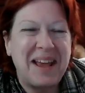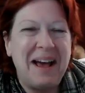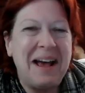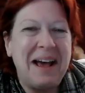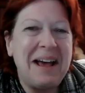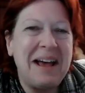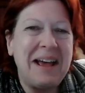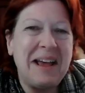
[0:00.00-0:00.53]

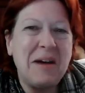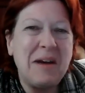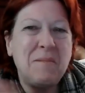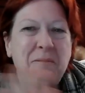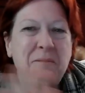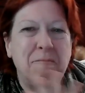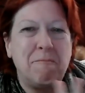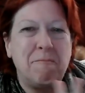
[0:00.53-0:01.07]
Hi,
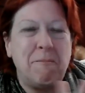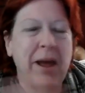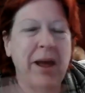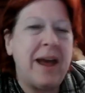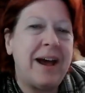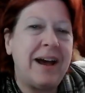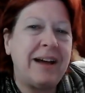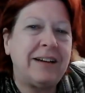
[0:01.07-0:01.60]
I'm
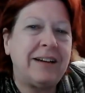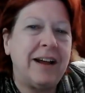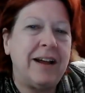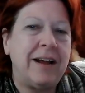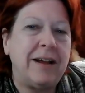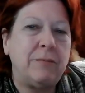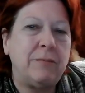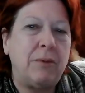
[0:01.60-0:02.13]
back.
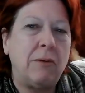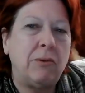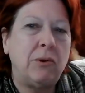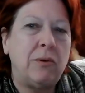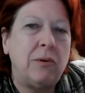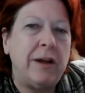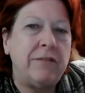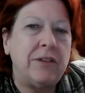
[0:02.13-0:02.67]
I
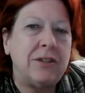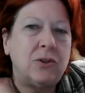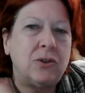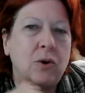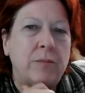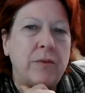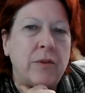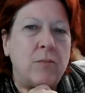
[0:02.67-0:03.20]
probably will have this
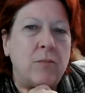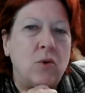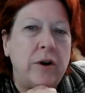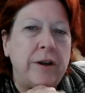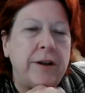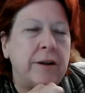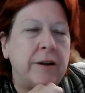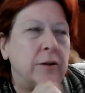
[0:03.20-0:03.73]
go up in the
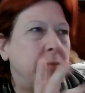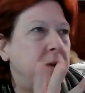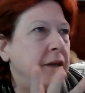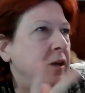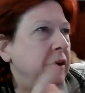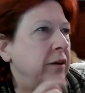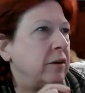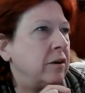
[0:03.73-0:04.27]
morning. It'll be
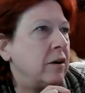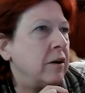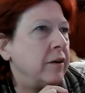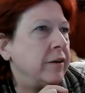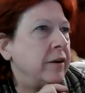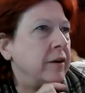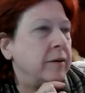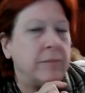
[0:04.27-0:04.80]
here
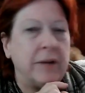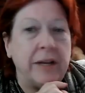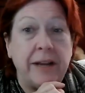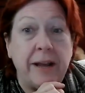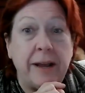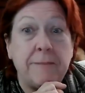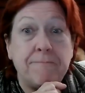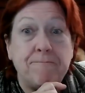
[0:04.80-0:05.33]
on
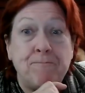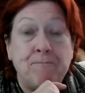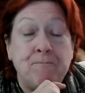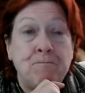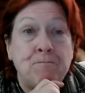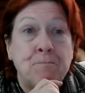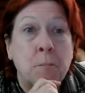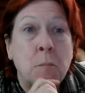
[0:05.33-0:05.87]
Monday.
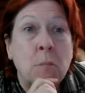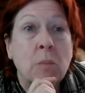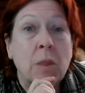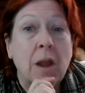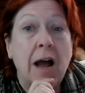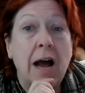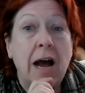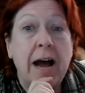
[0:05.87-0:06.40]

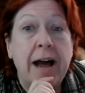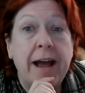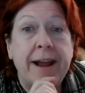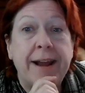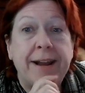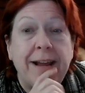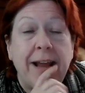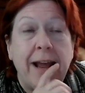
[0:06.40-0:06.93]

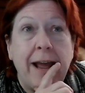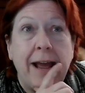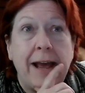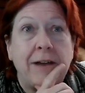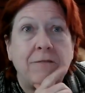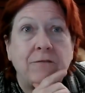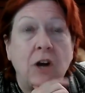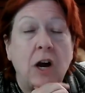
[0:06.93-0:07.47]
I
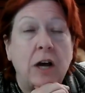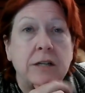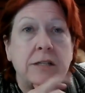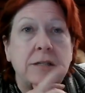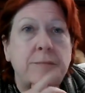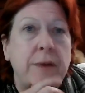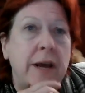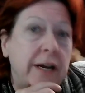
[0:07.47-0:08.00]
have gotten
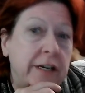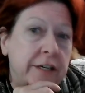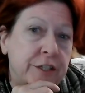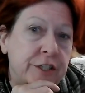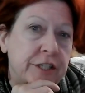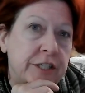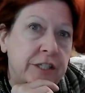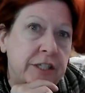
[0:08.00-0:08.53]
some
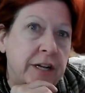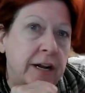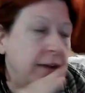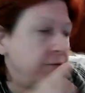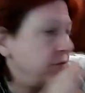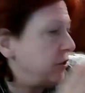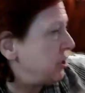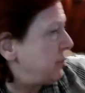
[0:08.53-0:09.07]
packages and
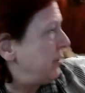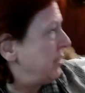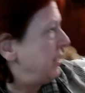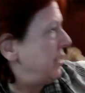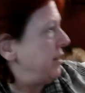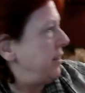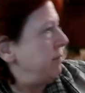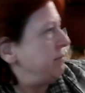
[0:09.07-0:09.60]
I've just been
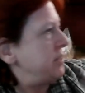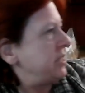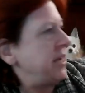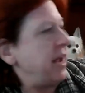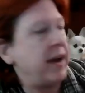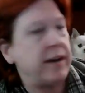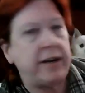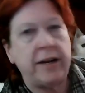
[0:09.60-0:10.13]
letting them
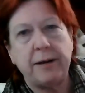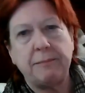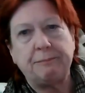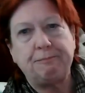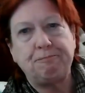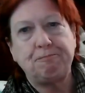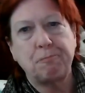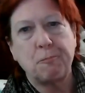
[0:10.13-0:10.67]
stack up
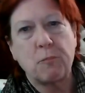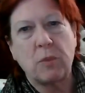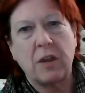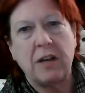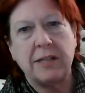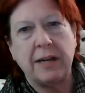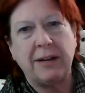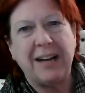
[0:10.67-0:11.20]

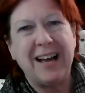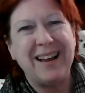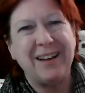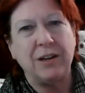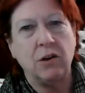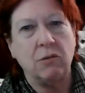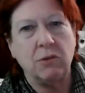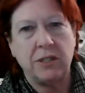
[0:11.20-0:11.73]
because I kind
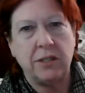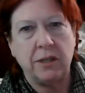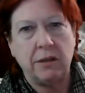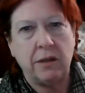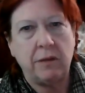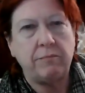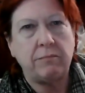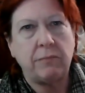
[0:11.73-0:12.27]
of know what's in
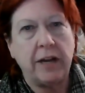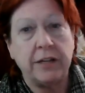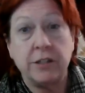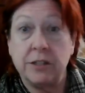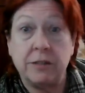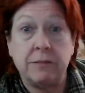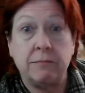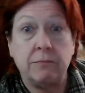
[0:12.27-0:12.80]
them. I
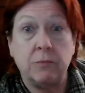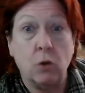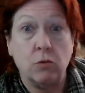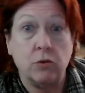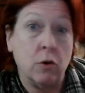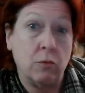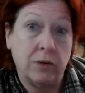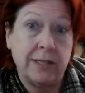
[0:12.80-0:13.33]
just
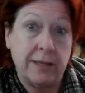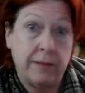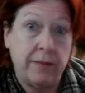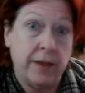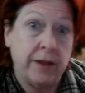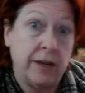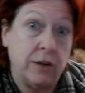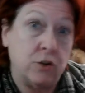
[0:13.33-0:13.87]
don't know what's
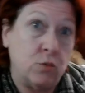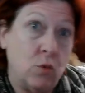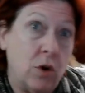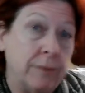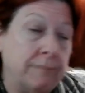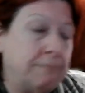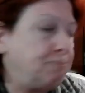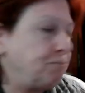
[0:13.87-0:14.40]
in each
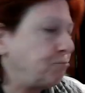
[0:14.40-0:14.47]
one.